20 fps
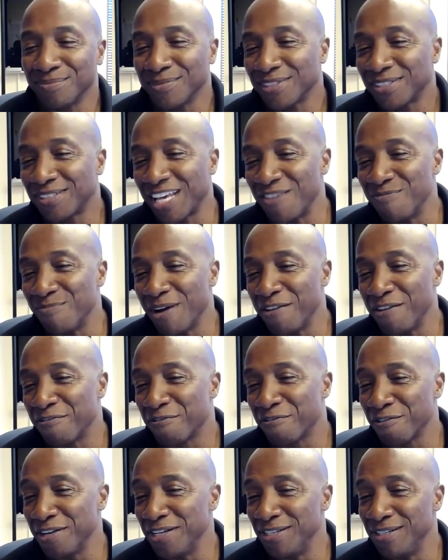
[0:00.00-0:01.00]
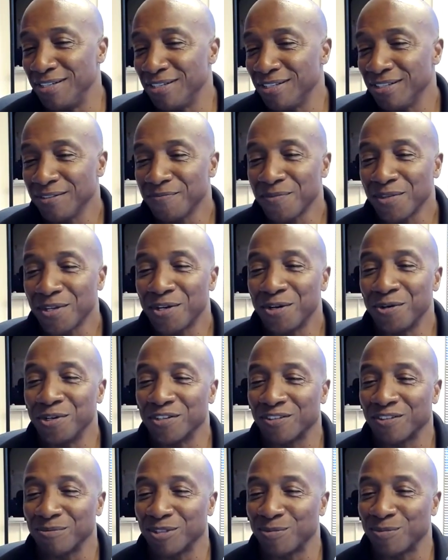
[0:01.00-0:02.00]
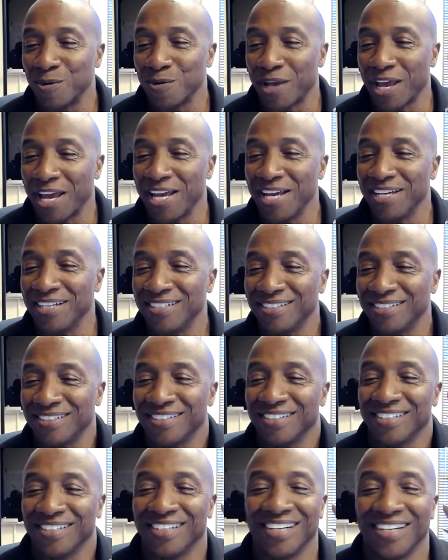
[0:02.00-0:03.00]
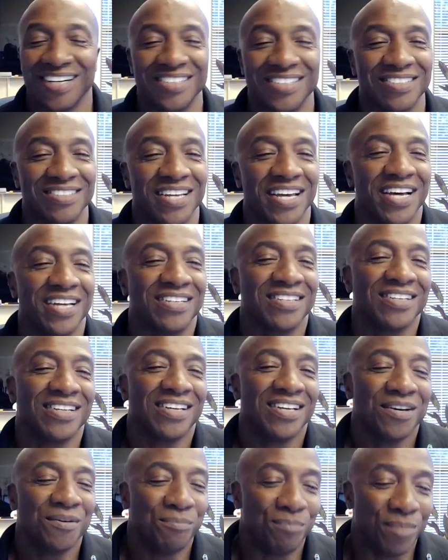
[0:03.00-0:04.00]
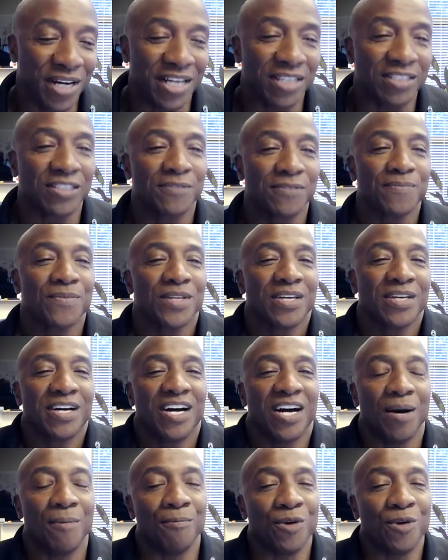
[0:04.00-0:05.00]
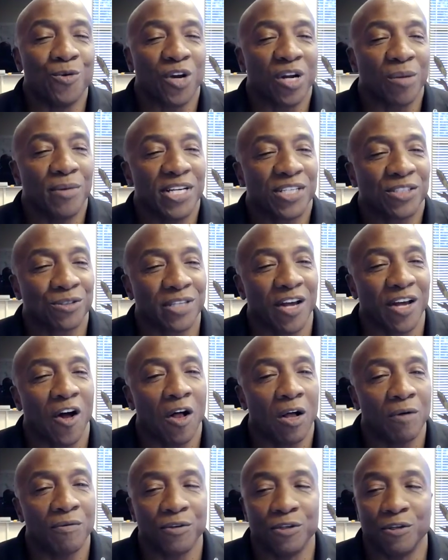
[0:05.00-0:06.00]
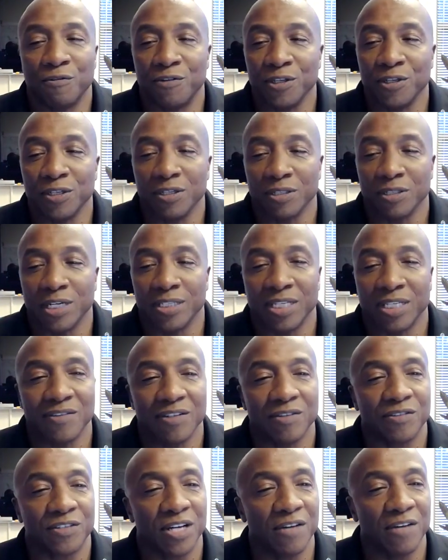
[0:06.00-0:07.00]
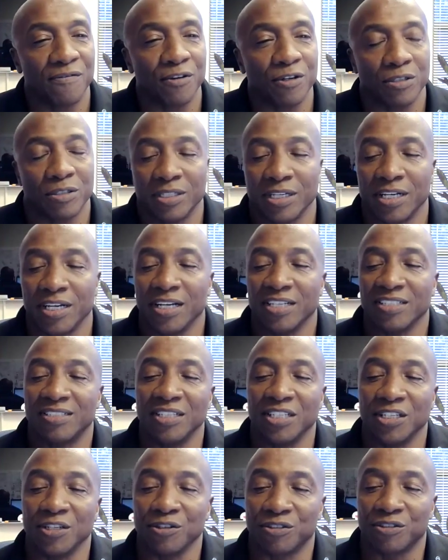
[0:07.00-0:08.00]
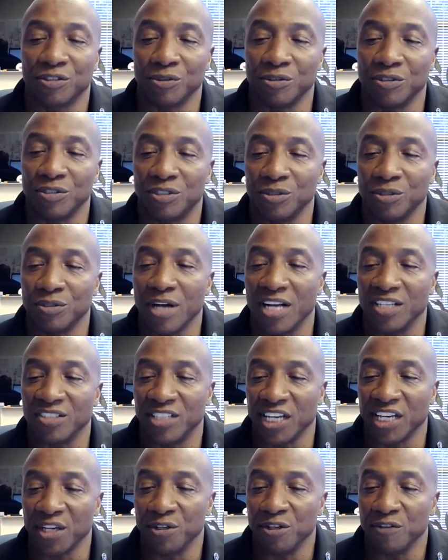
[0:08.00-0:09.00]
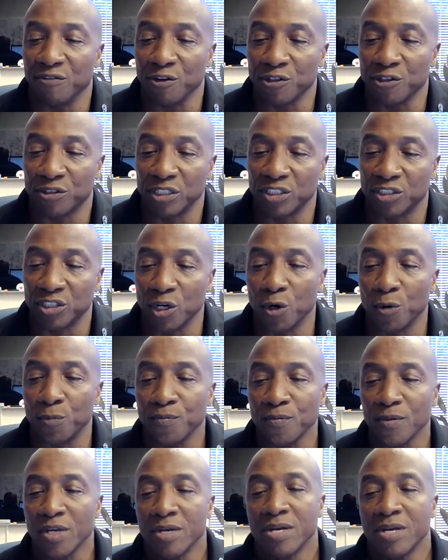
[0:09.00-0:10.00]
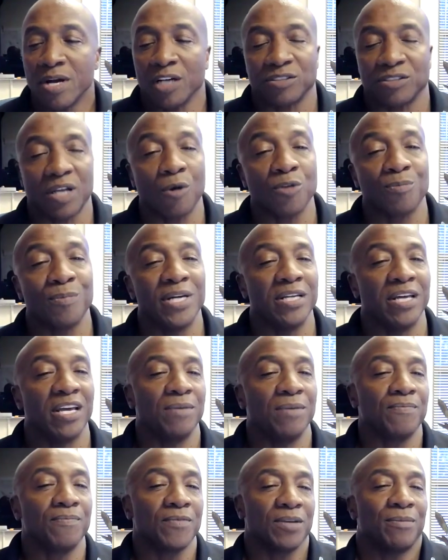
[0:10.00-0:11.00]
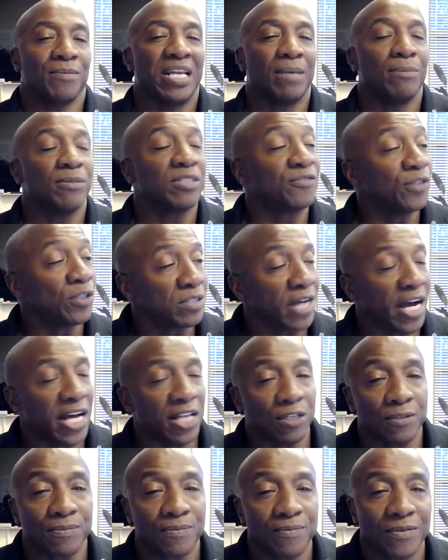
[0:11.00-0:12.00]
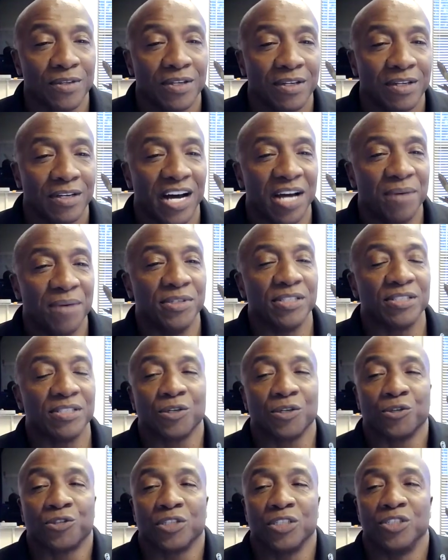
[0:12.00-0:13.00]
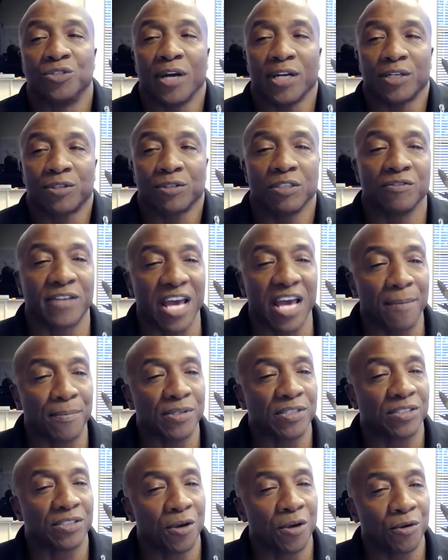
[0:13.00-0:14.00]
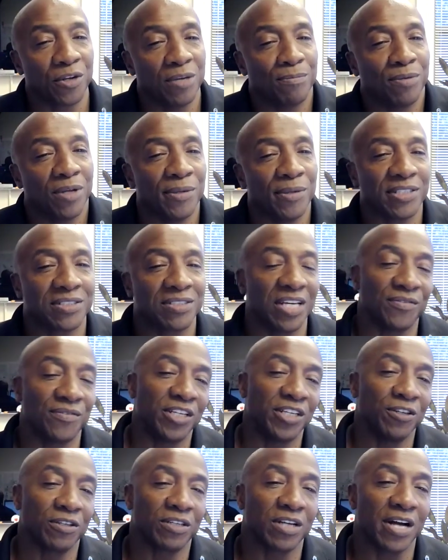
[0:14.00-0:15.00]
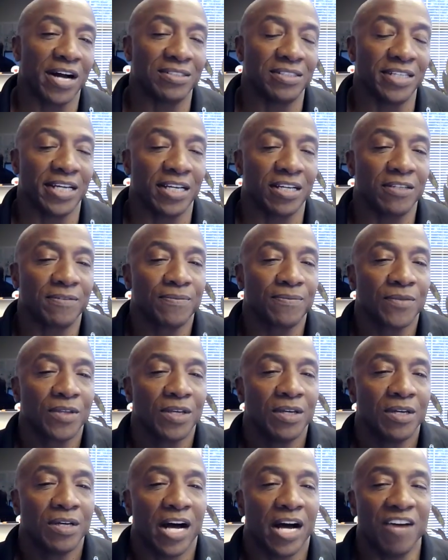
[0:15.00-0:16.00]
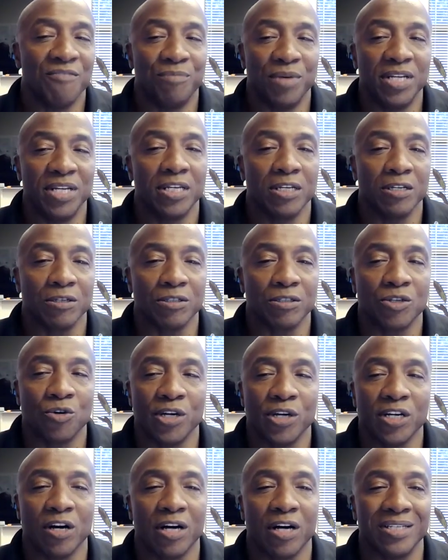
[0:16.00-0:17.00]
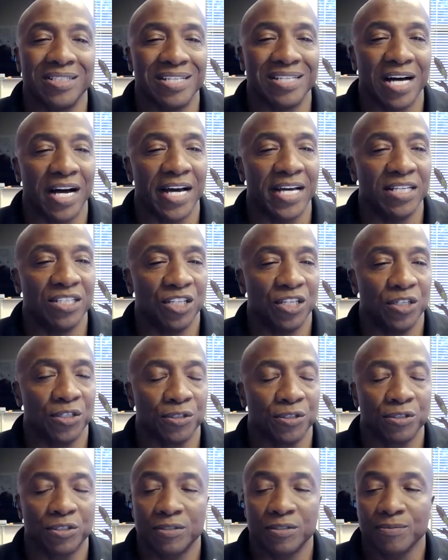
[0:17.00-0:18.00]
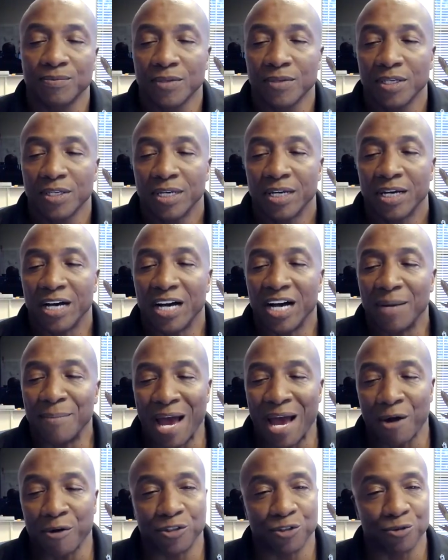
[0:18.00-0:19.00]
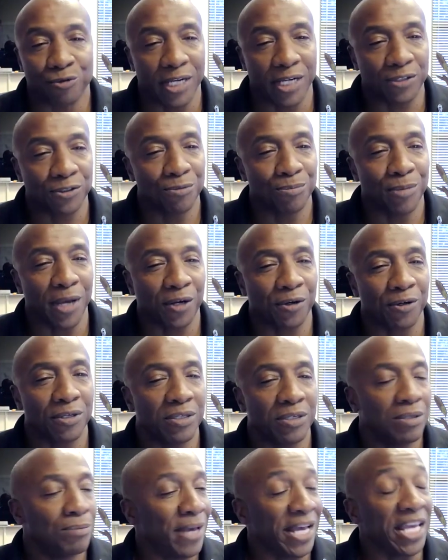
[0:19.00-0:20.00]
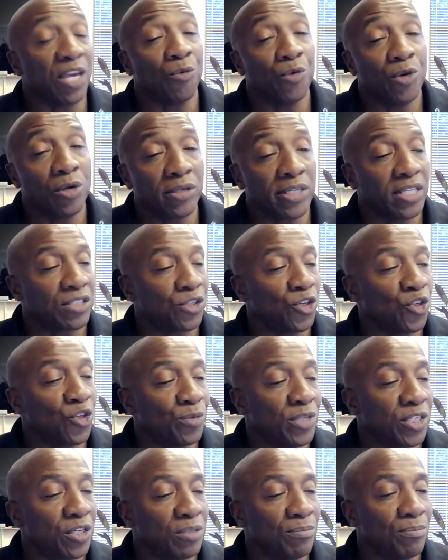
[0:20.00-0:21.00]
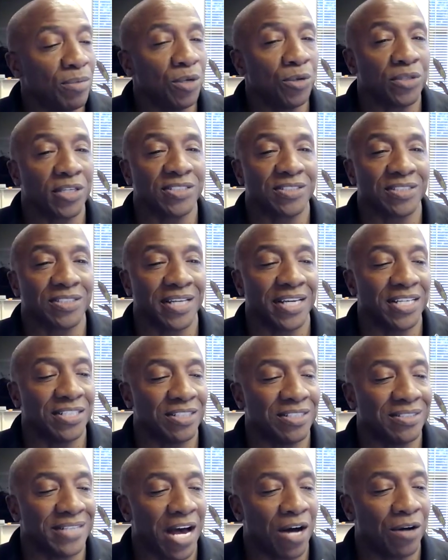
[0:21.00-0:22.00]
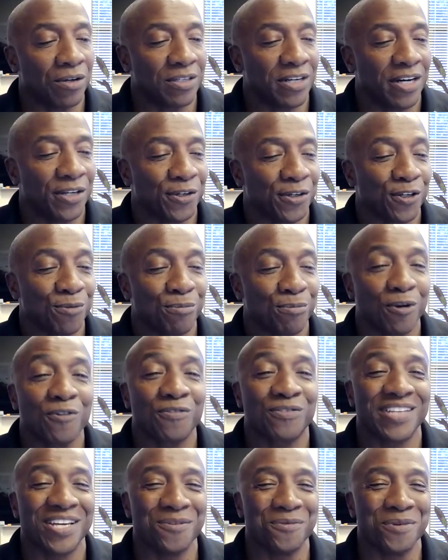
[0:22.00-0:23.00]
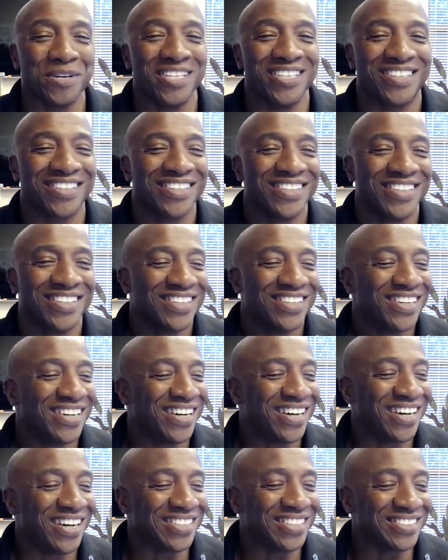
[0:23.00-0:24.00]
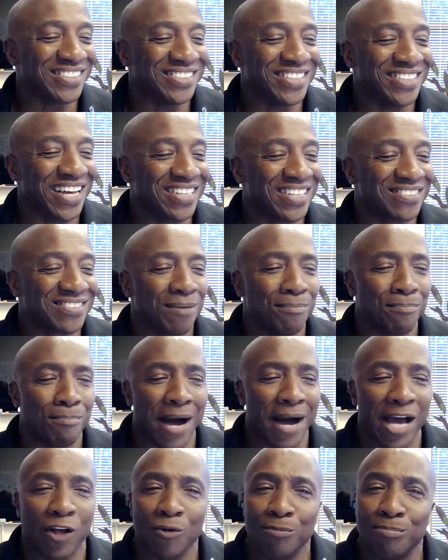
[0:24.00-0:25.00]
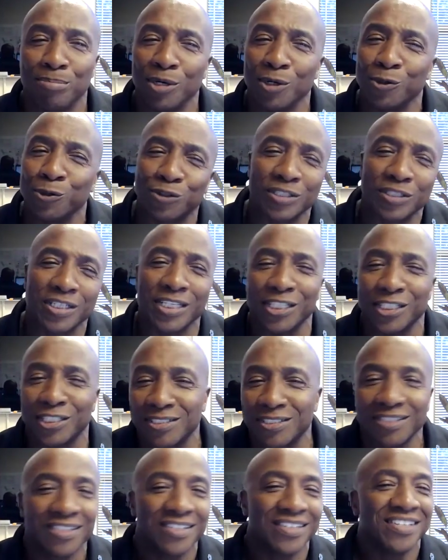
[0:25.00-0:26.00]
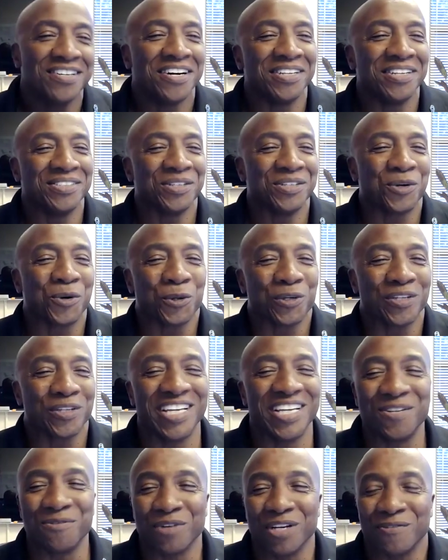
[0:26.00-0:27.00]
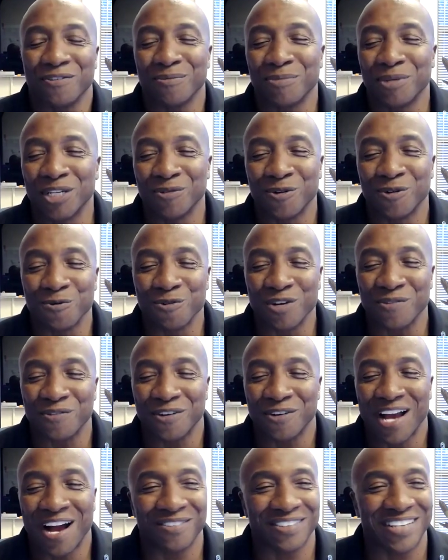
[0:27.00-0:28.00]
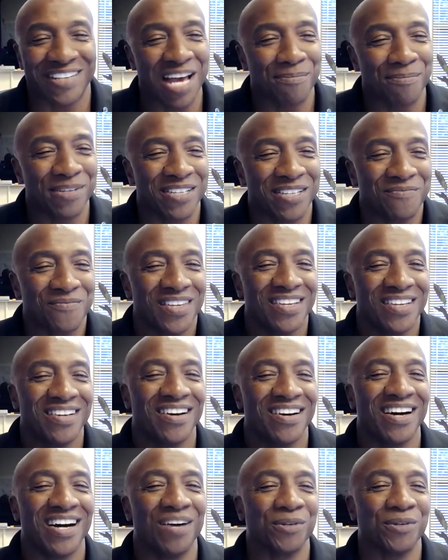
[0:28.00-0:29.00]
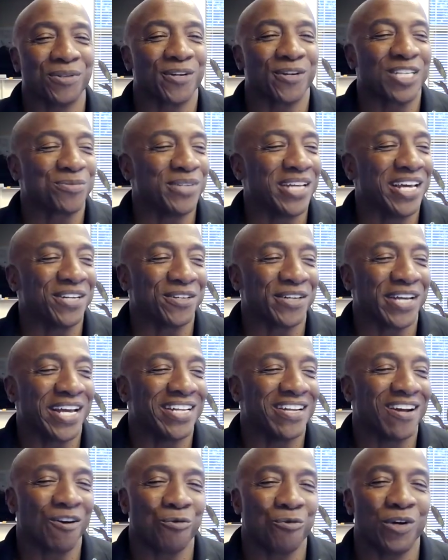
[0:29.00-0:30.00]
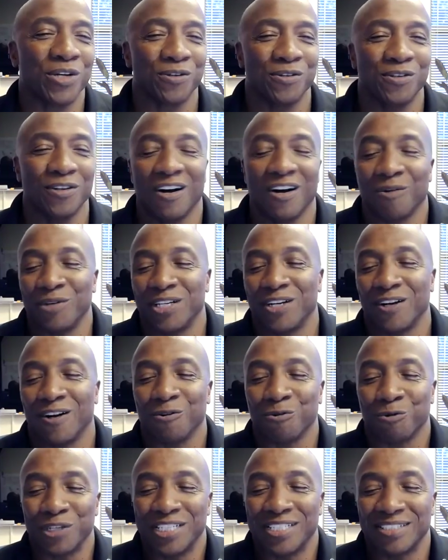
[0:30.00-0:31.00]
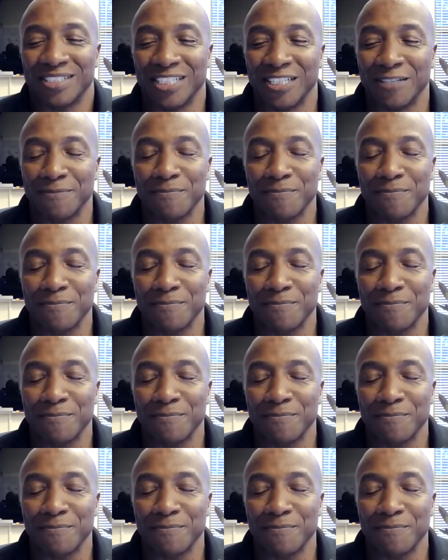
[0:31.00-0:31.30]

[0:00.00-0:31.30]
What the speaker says: Save my friend who is from Spokane, Jeanette, but we want to make sure that all of you feel a level of comfort sending your students to Gonzaga University. So I'll start with my name. My name is Phil Tyler. I'm the Associate Director of Campus Security and Public Safety here at Gonzaga. I've been here going on 9 years. Our director, Becky Wilkie, couldn't be with us today. She's out on her birthday week. She's at some milepost-ish on the Coeur d'Alene River, beautiful river, out camping with her husband and our wonder dog we call Reese.